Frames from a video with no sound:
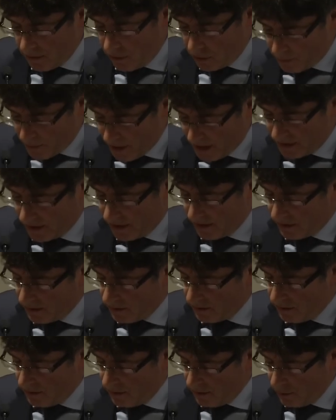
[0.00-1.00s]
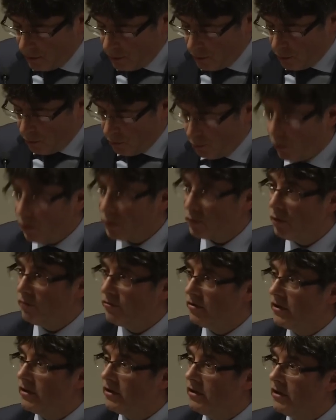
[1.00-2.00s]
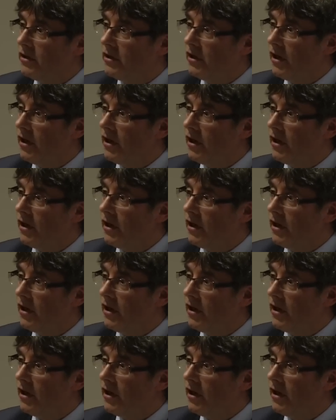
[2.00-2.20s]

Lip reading: Armenia, Moldova,